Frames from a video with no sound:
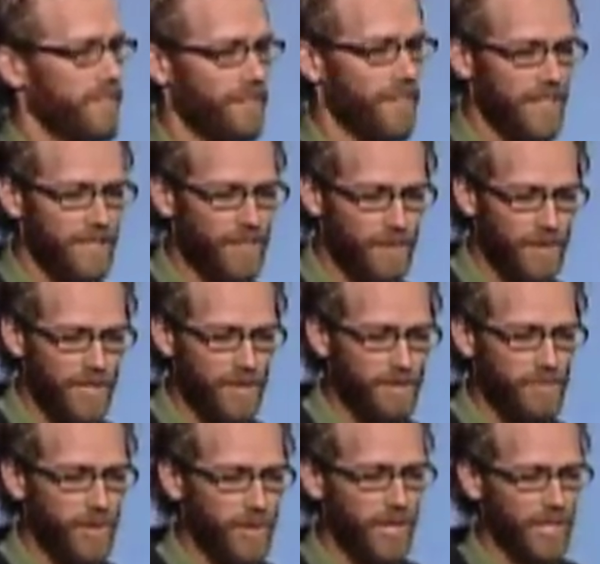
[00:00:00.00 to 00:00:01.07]
Find some of these
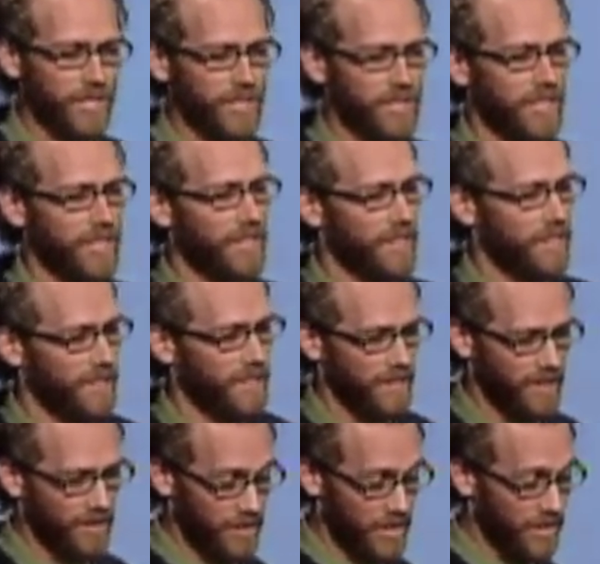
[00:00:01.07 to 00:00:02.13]
books.
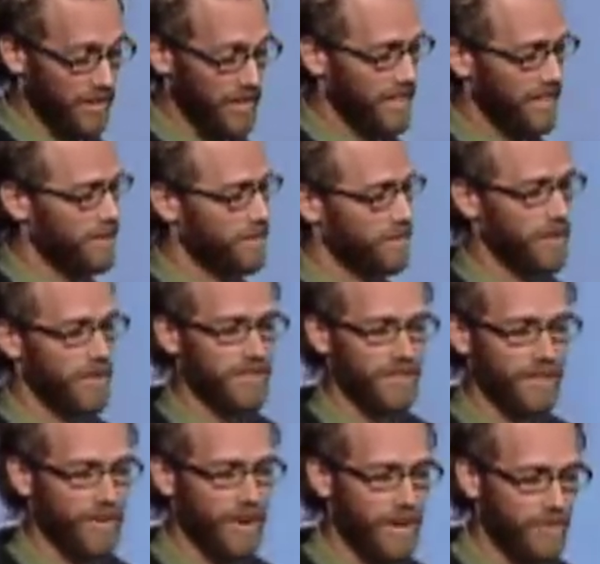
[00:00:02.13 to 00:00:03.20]
You know, Neil Nedley's book is
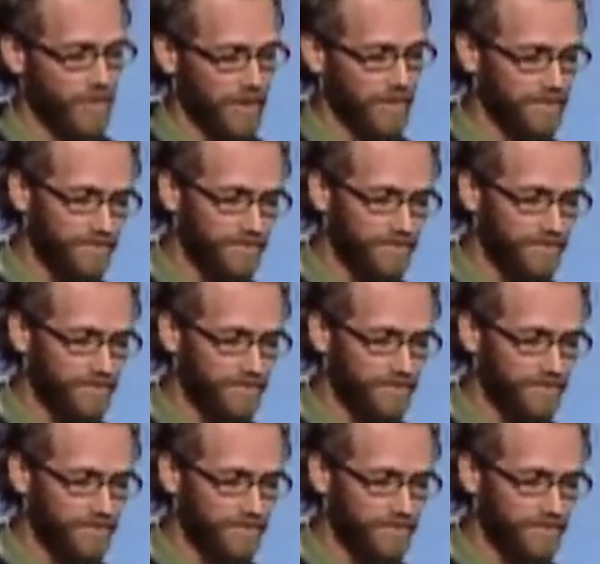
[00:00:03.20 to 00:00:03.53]
a great one.